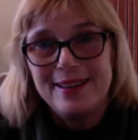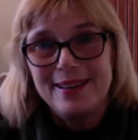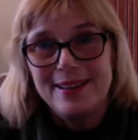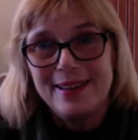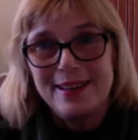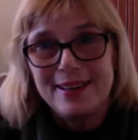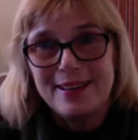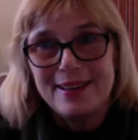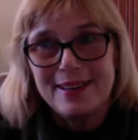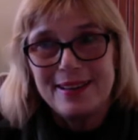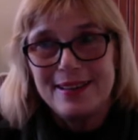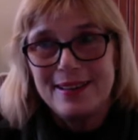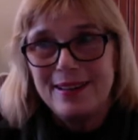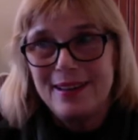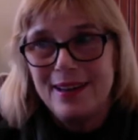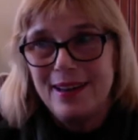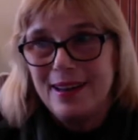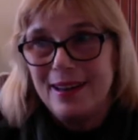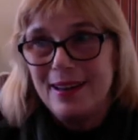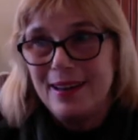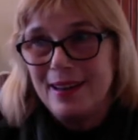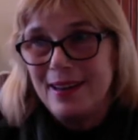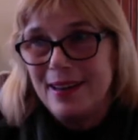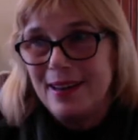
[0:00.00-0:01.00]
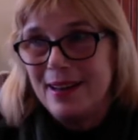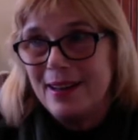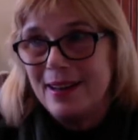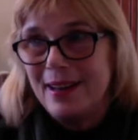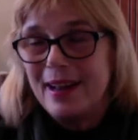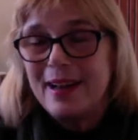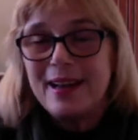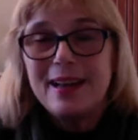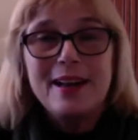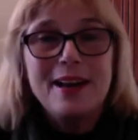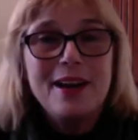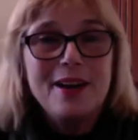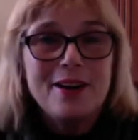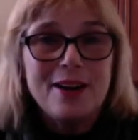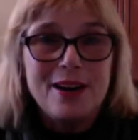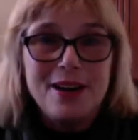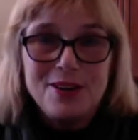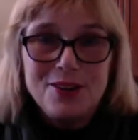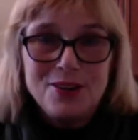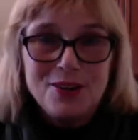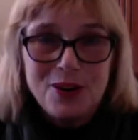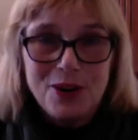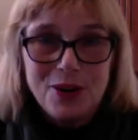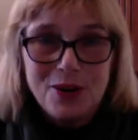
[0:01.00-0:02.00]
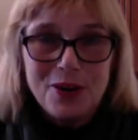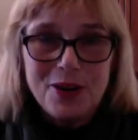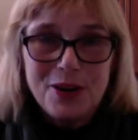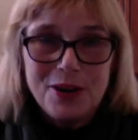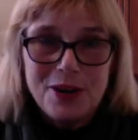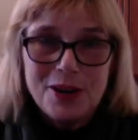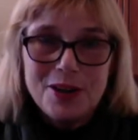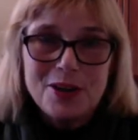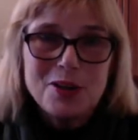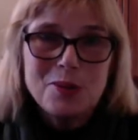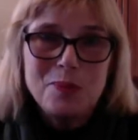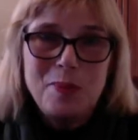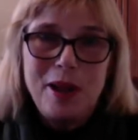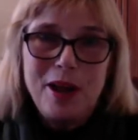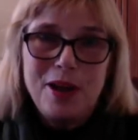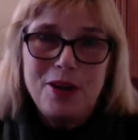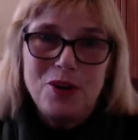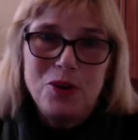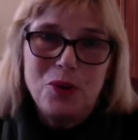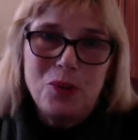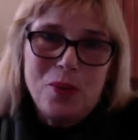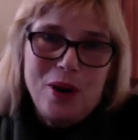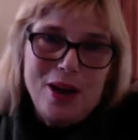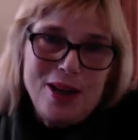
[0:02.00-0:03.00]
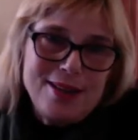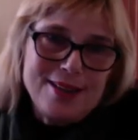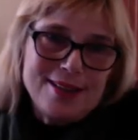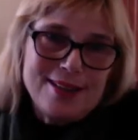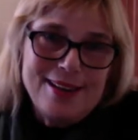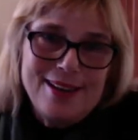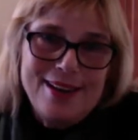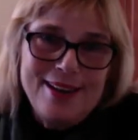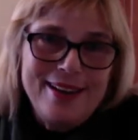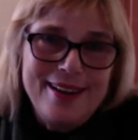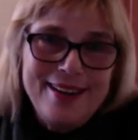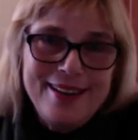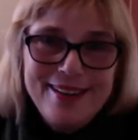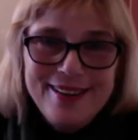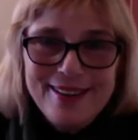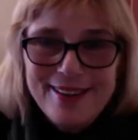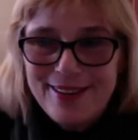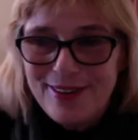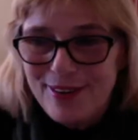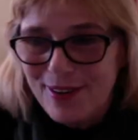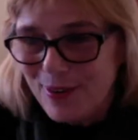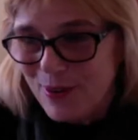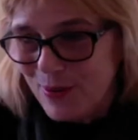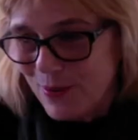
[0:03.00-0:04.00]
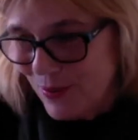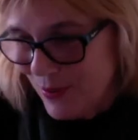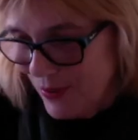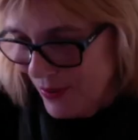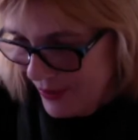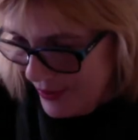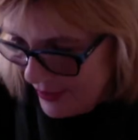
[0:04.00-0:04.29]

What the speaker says: It's like an Aries, you know, it can expand your waistline. So